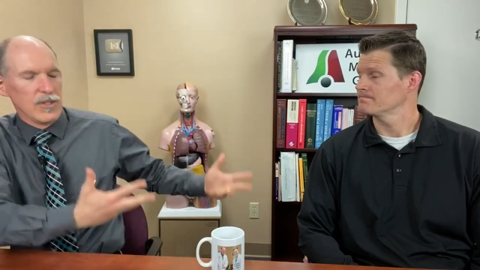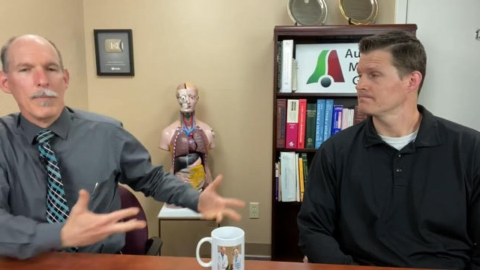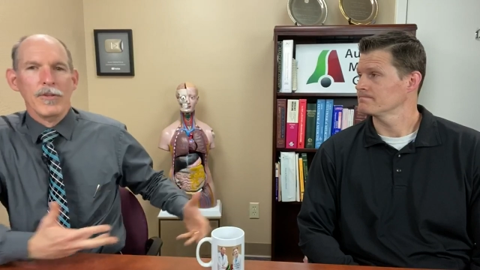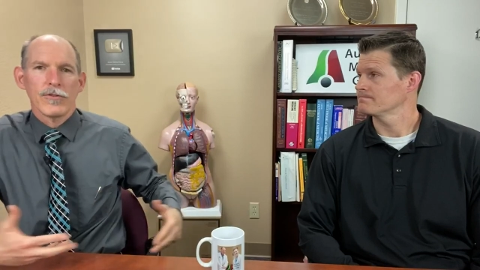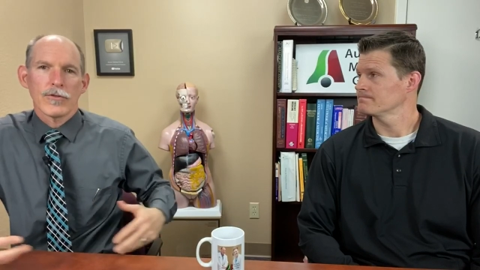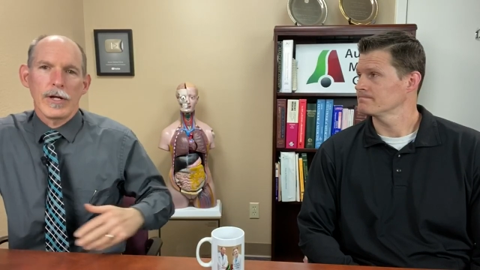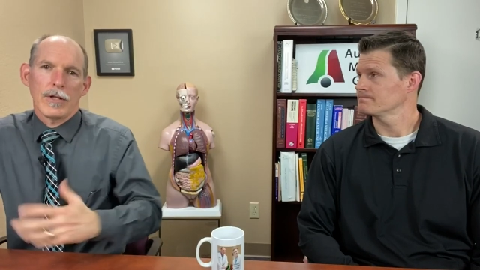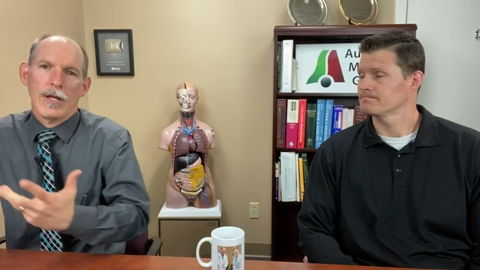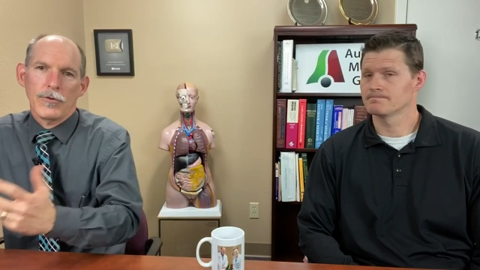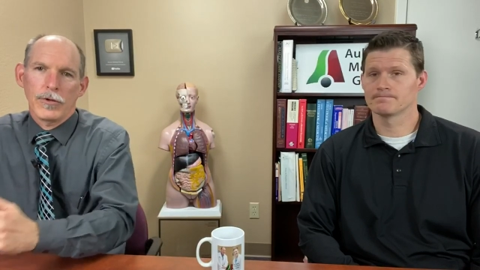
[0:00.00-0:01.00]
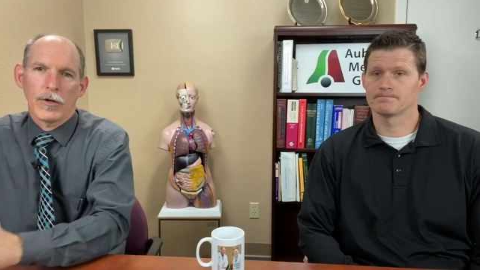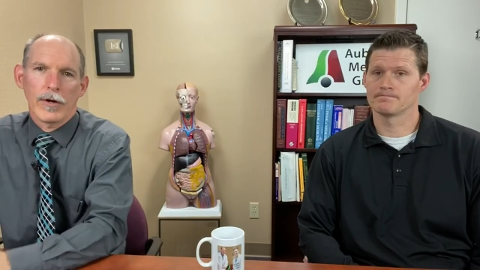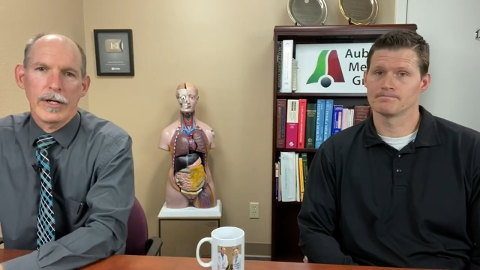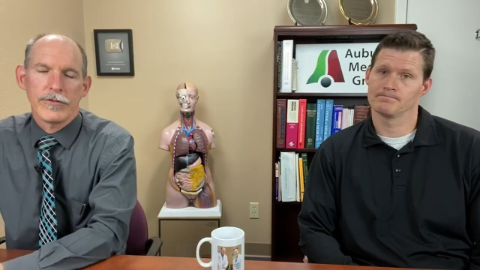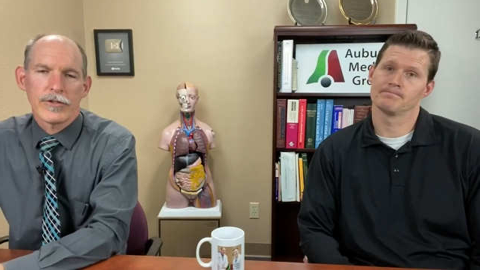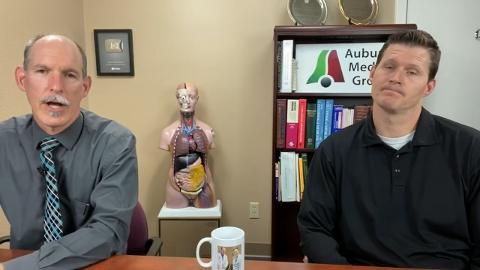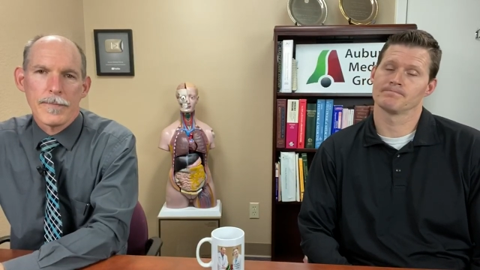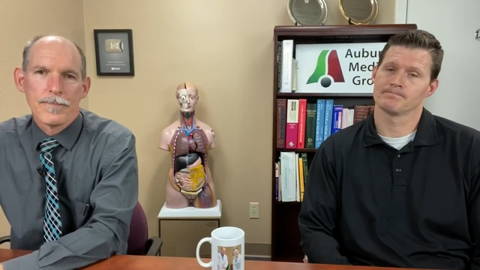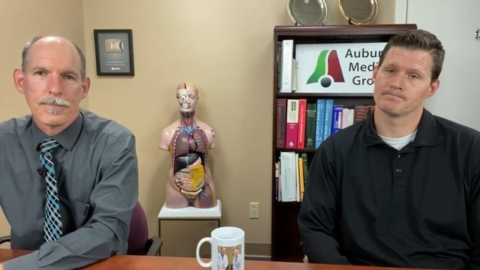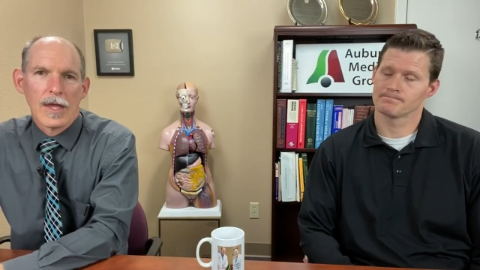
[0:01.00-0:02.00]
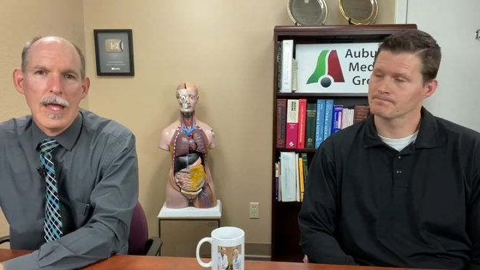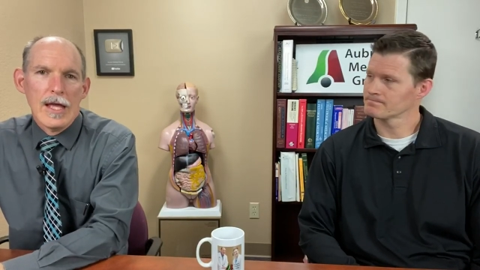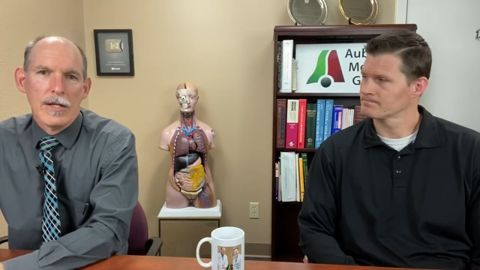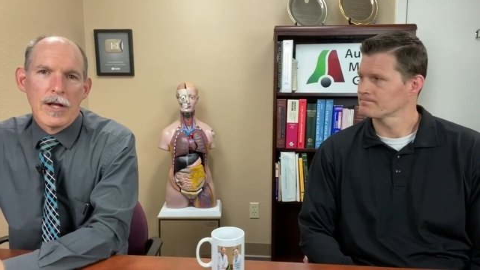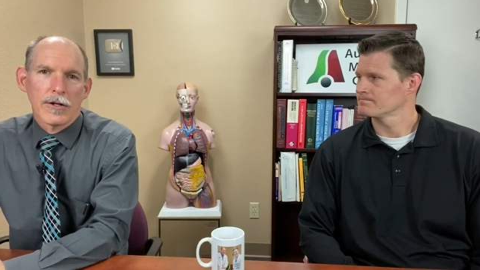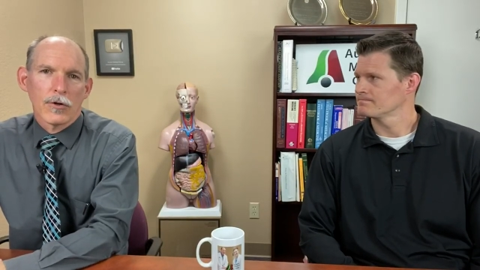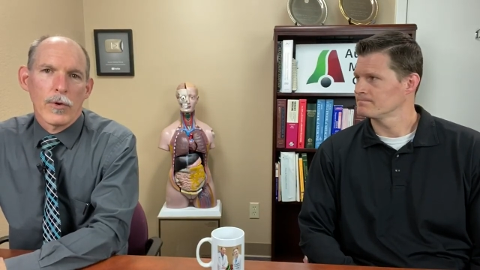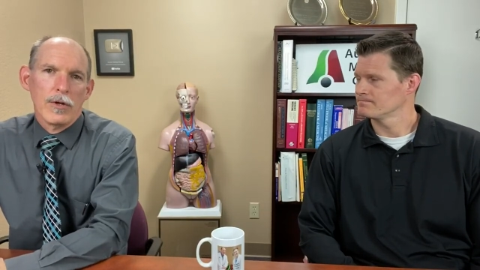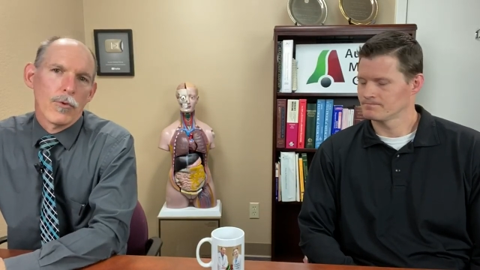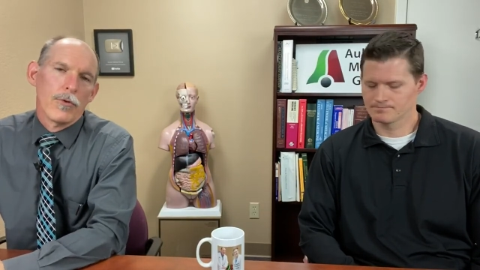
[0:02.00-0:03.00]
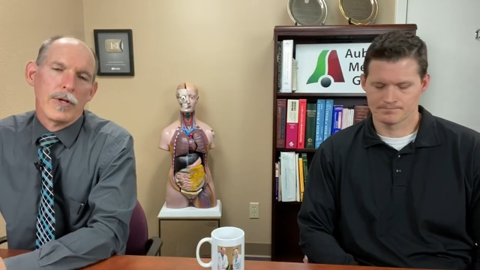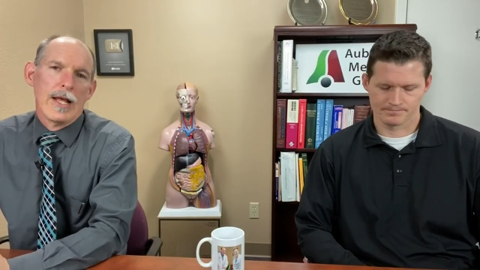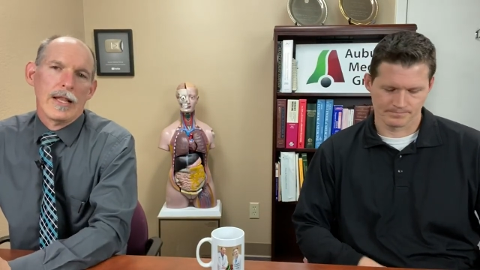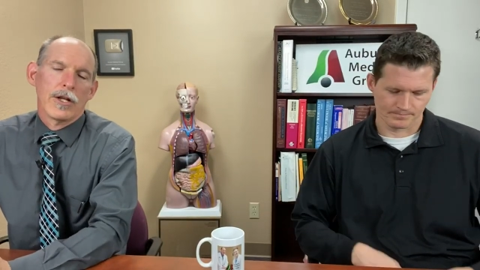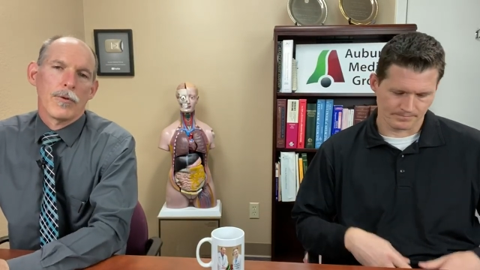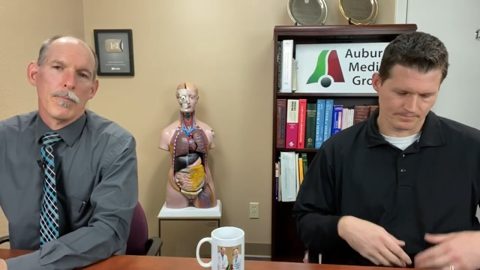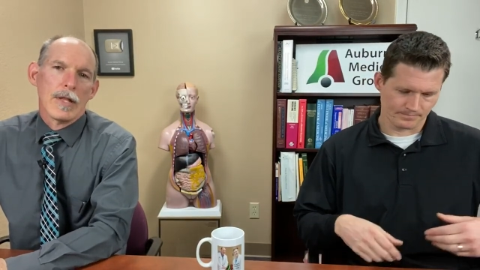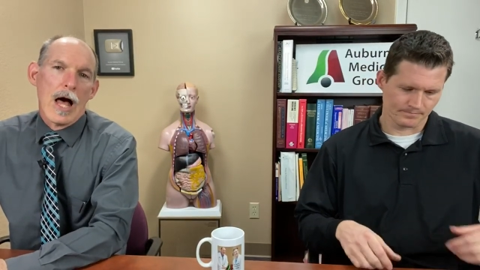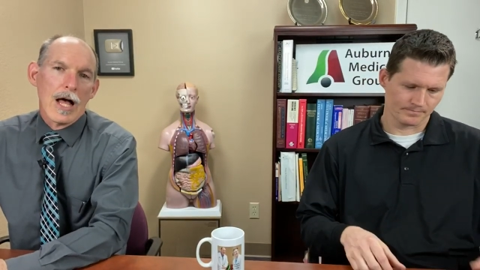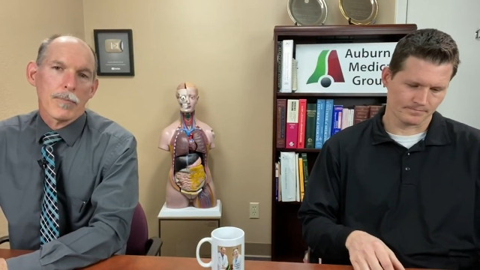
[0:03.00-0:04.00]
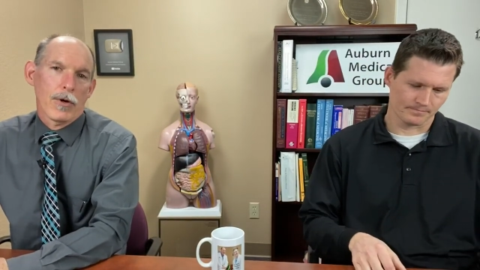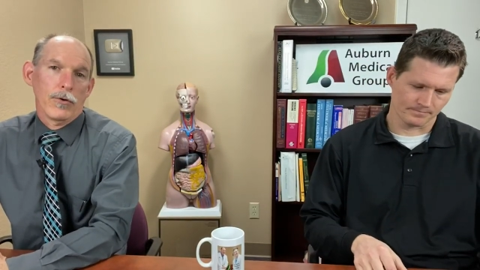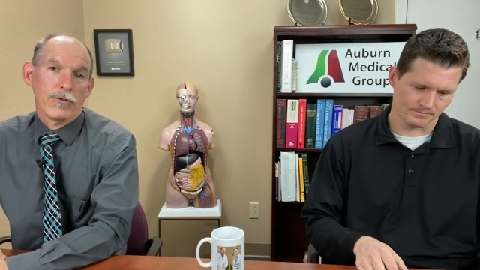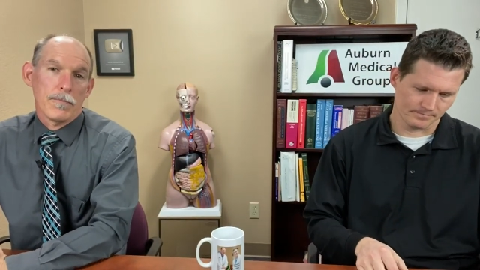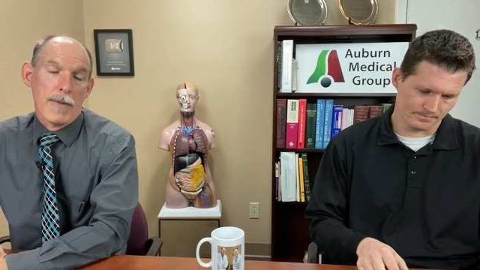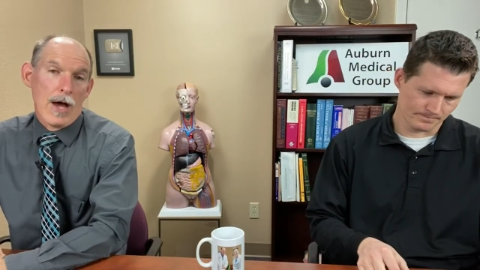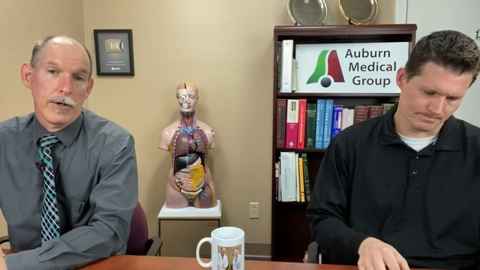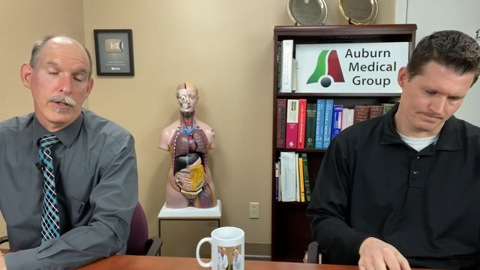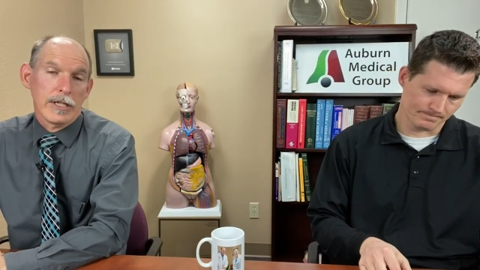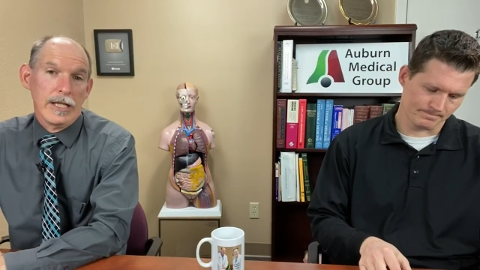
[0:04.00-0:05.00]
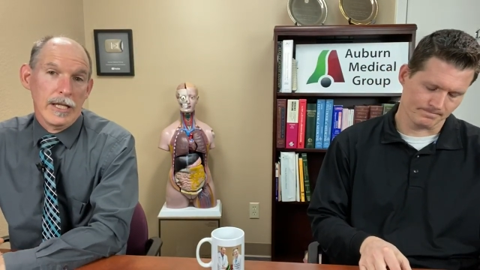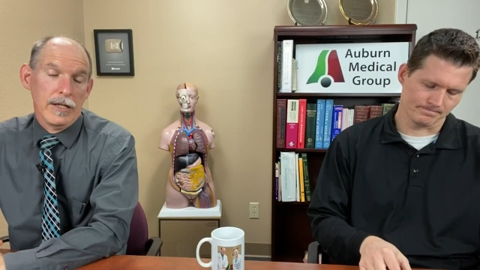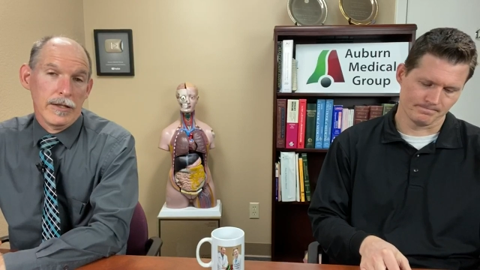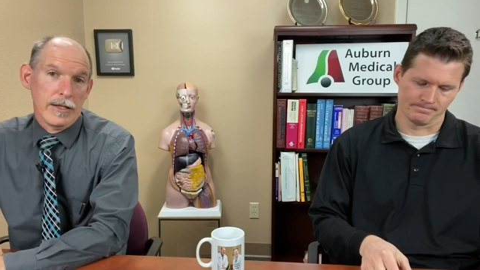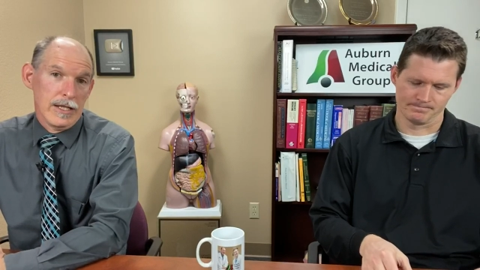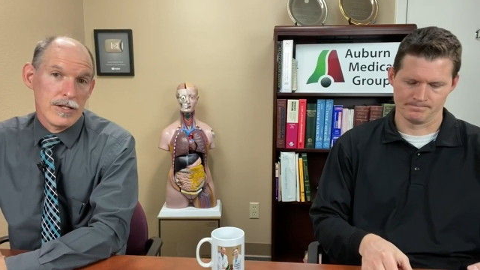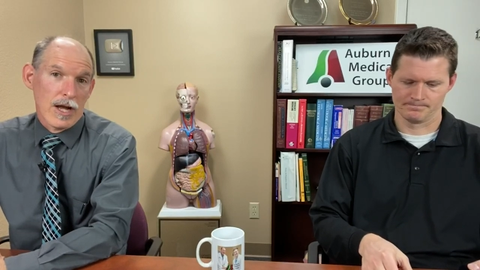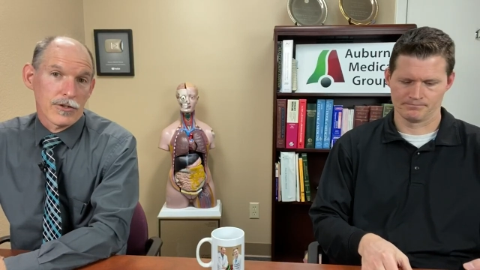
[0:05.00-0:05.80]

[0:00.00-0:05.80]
Speaker 1: demonstrate, not doing the greatest job. Dr. Gawain wrote a little blog post about it in the